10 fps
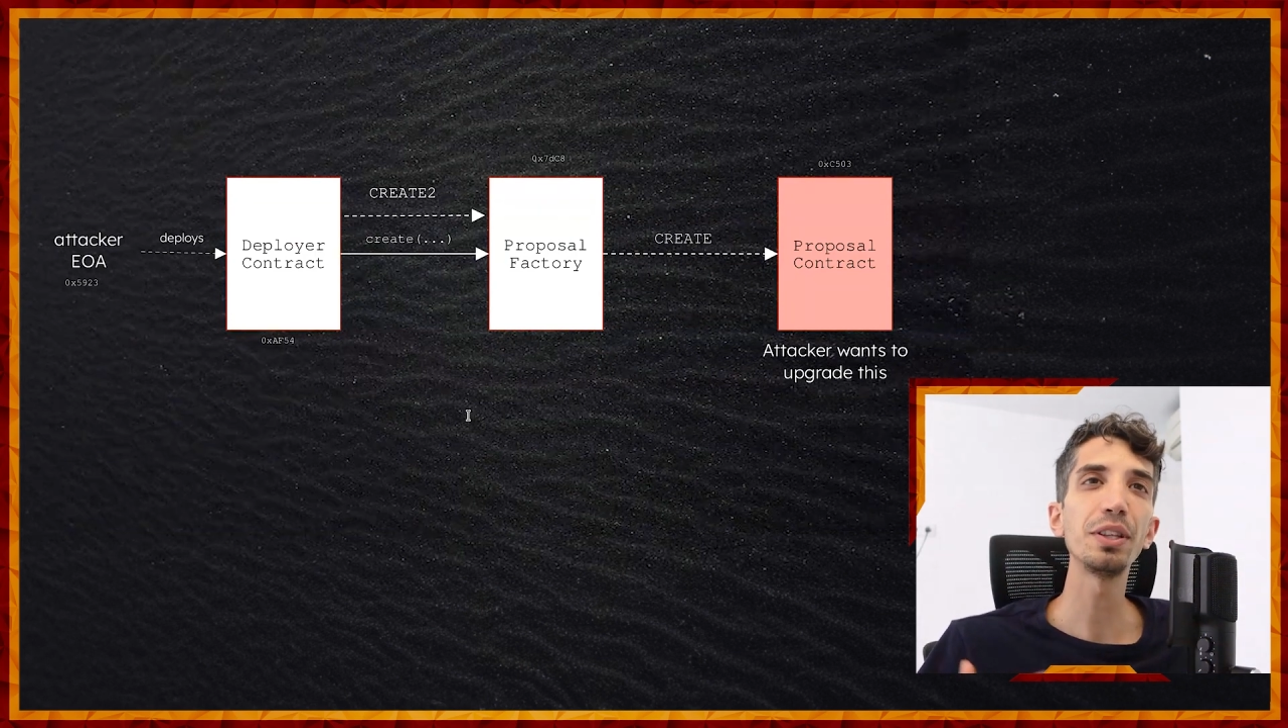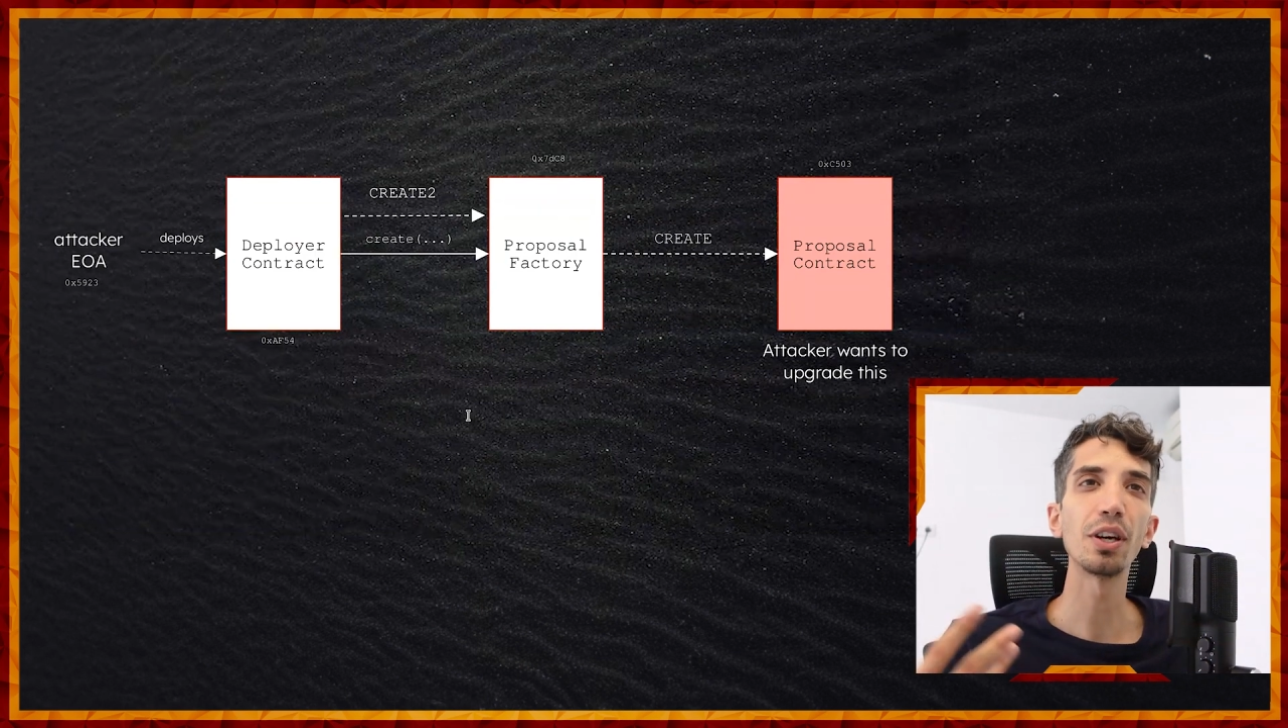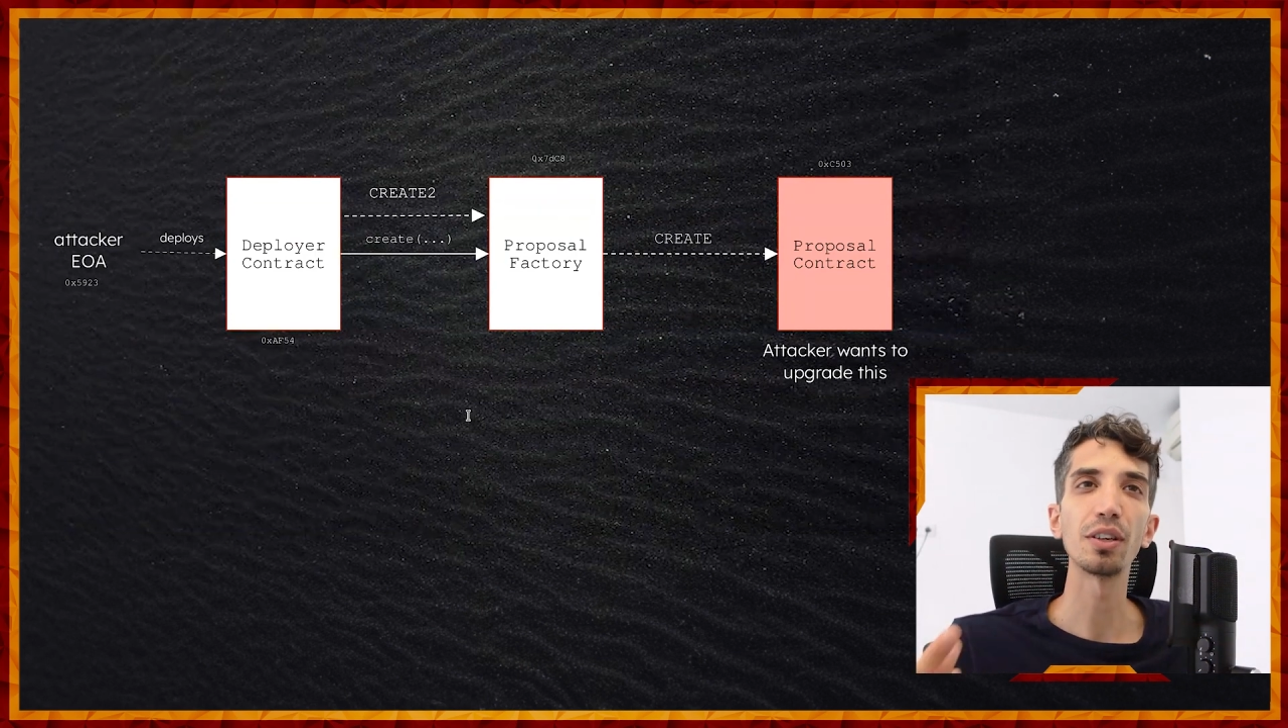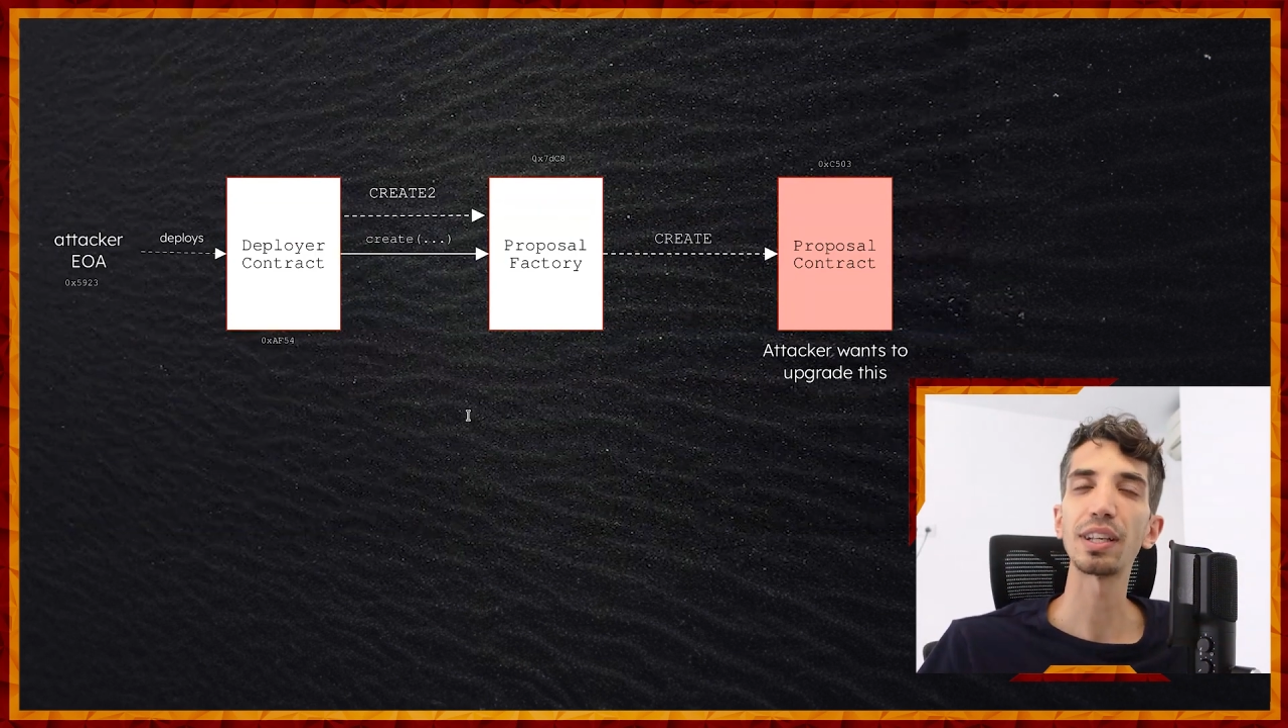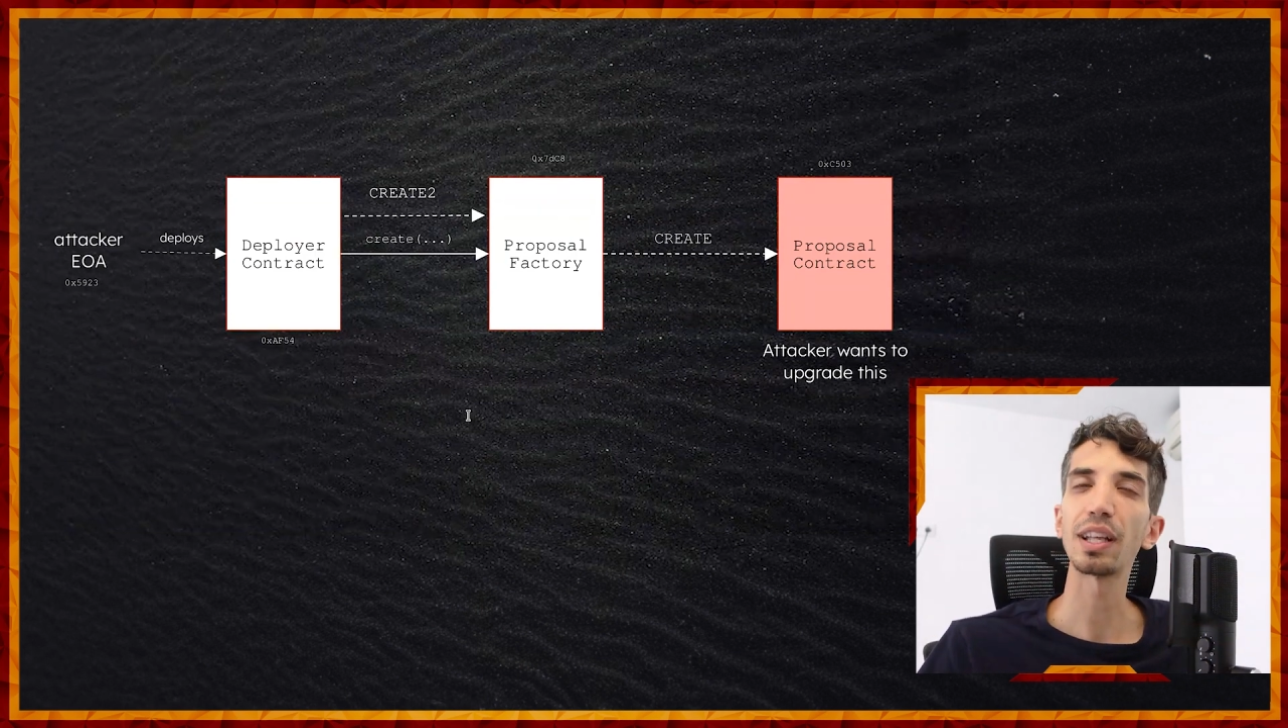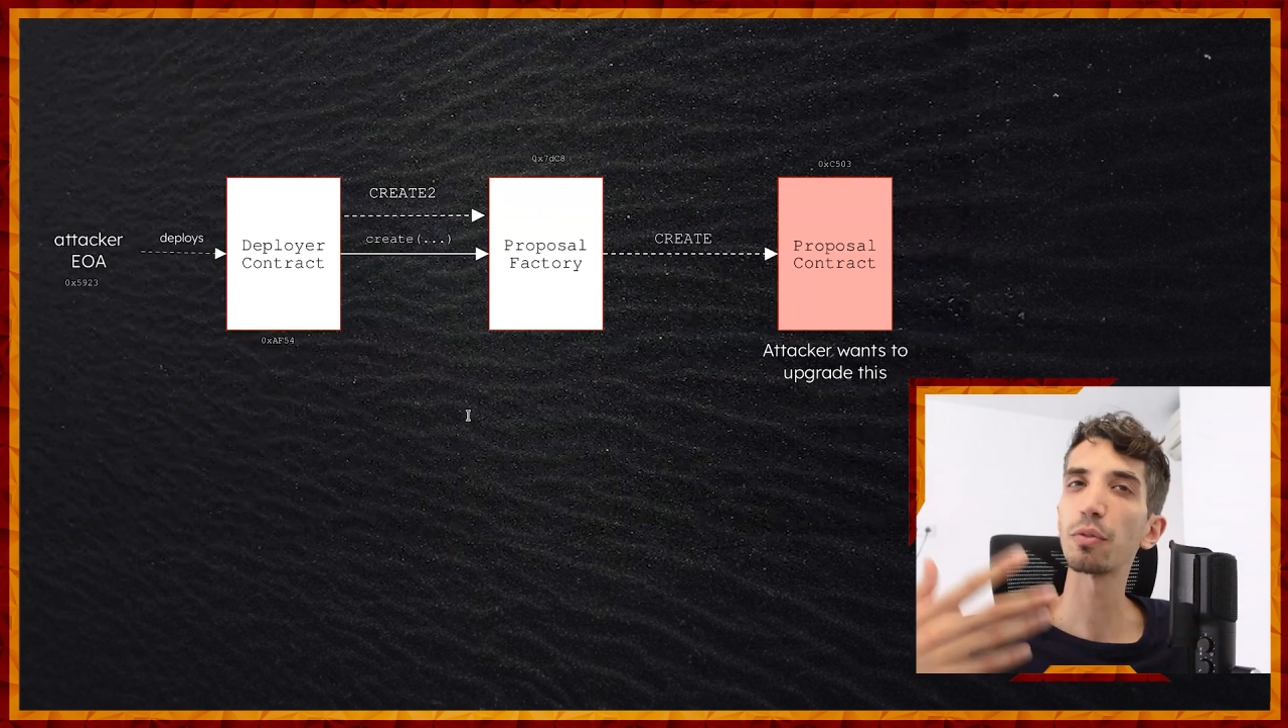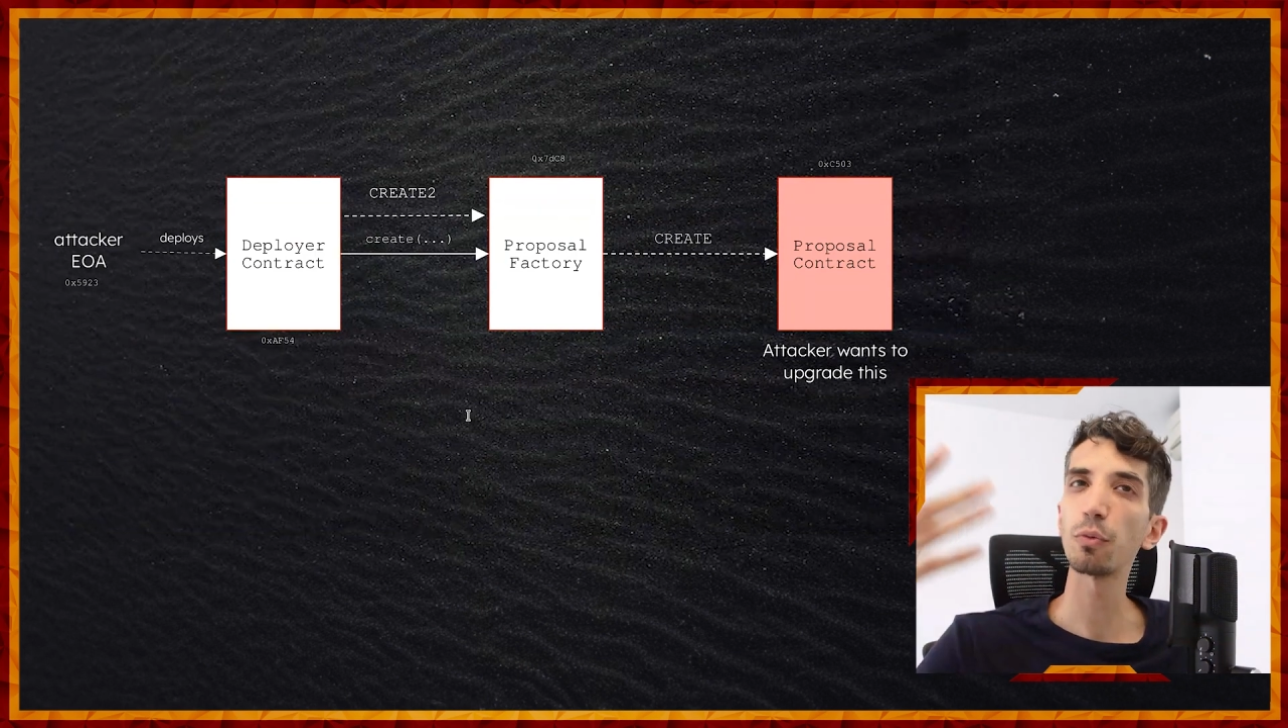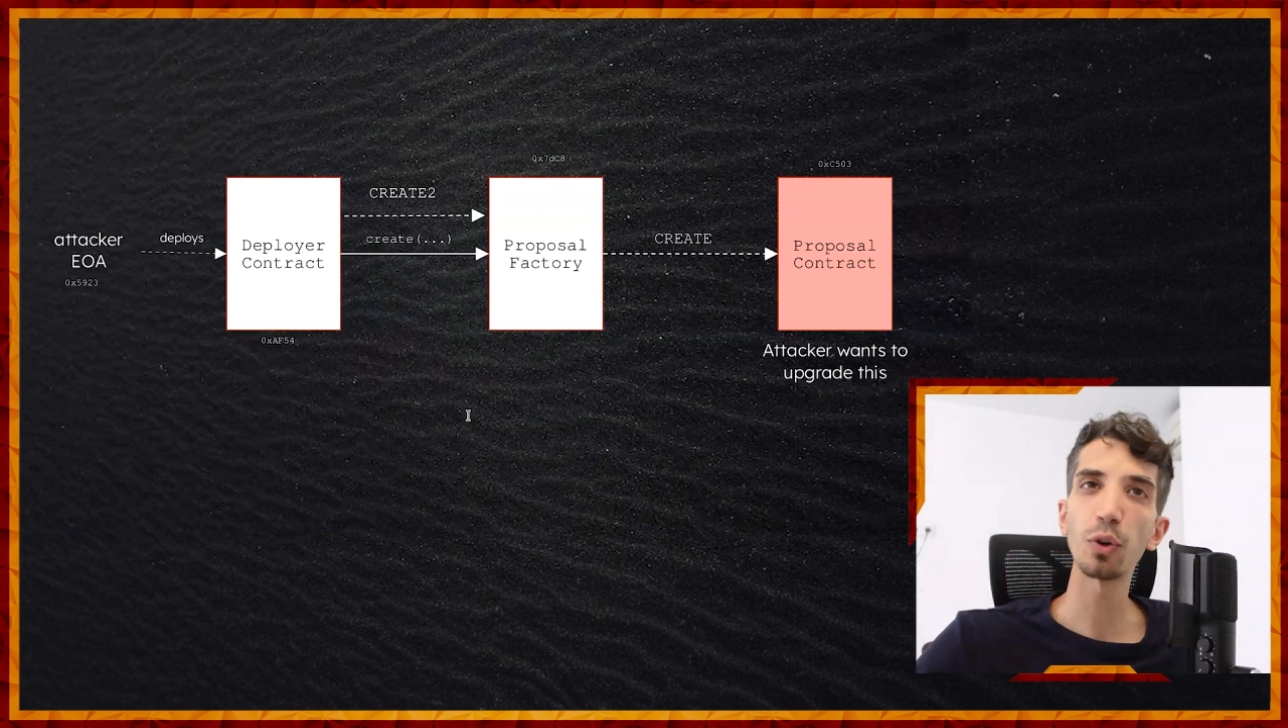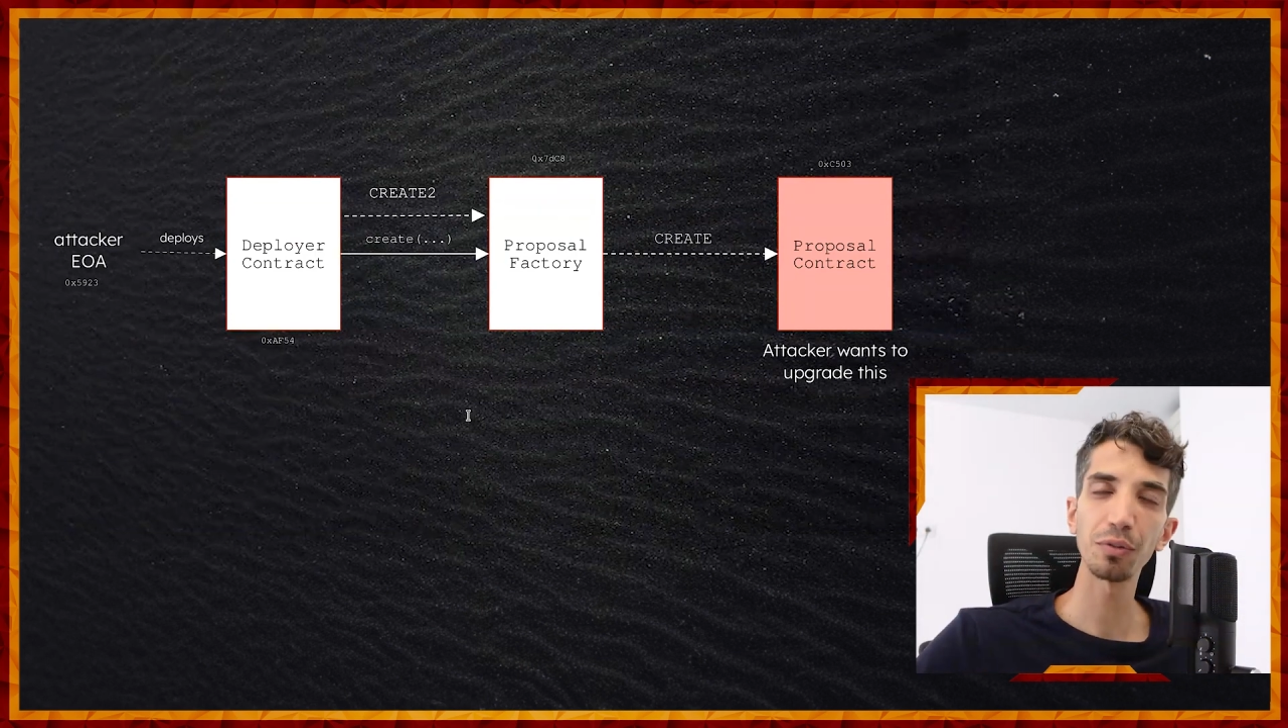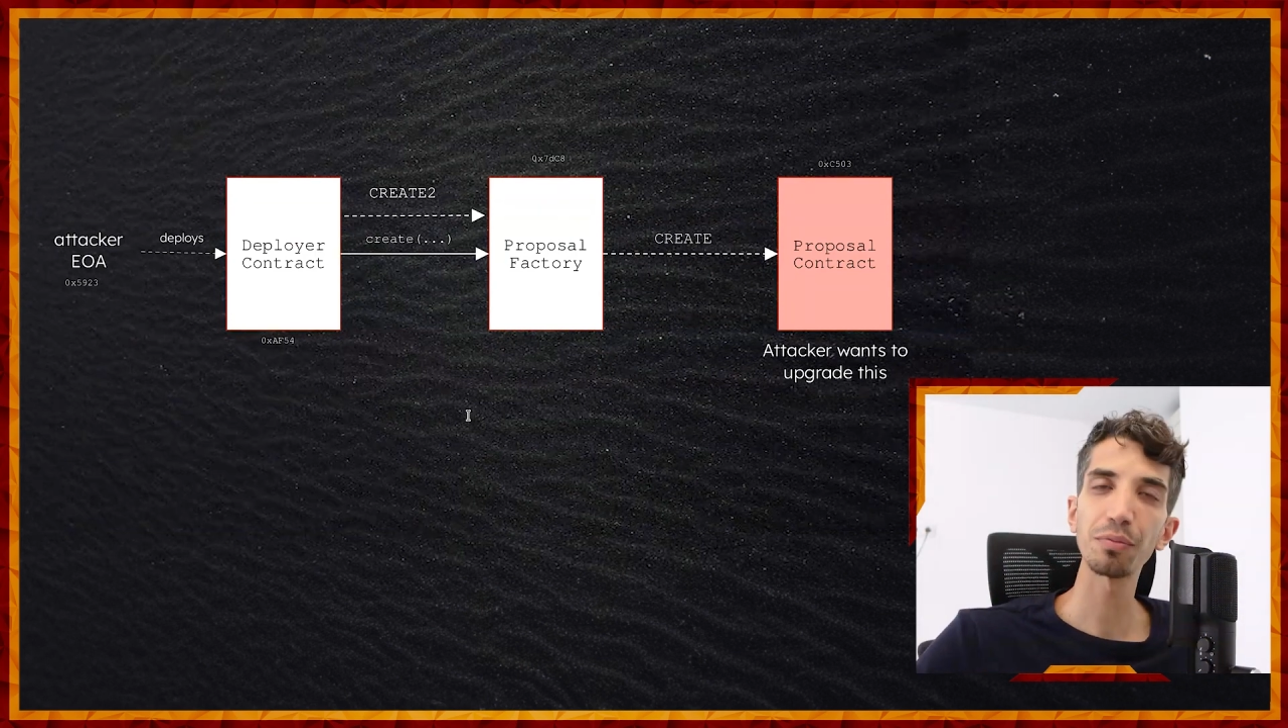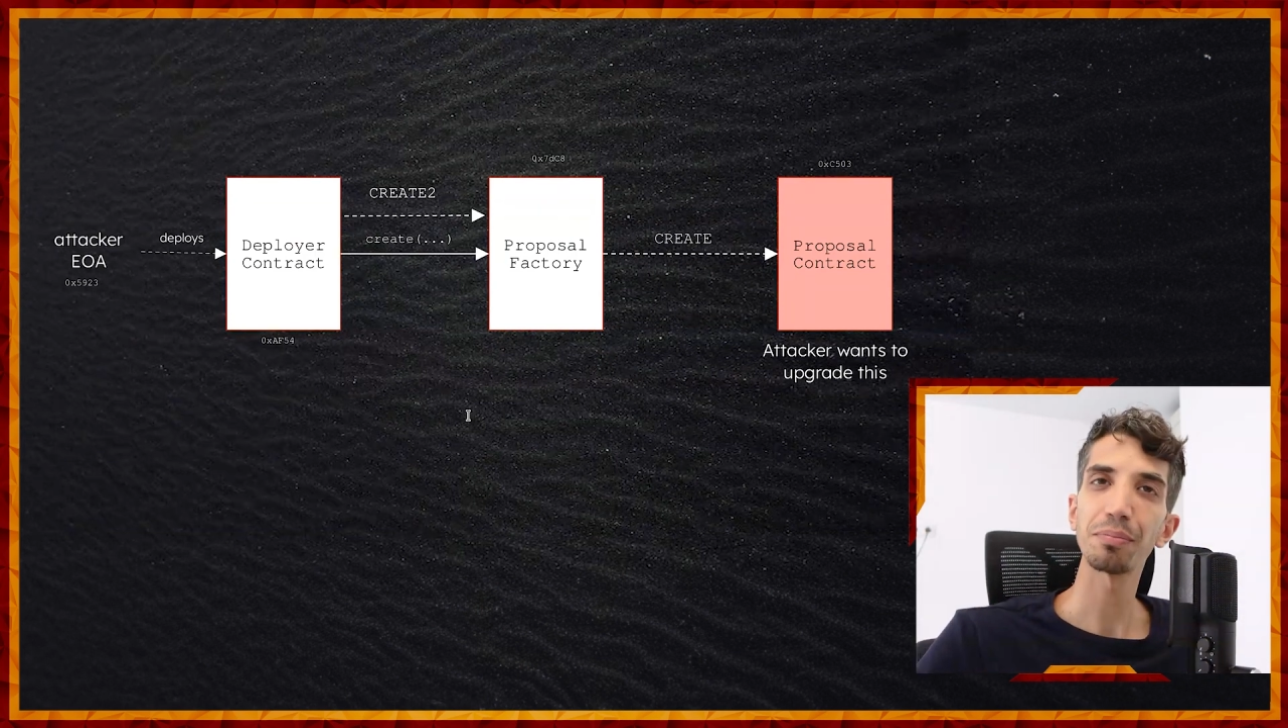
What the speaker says: done that won't